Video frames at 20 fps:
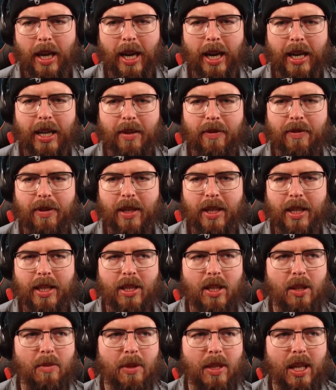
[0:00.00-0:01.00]
I had a feeling
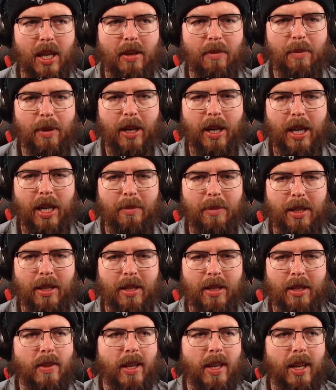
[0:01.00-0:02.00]
you'd be out behind me.
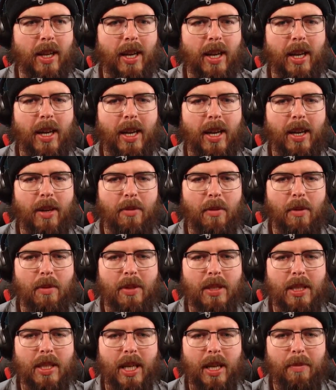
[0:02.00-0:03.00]
Uh, what
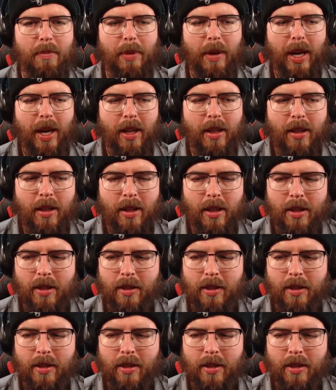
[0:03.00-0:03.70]
was that bell?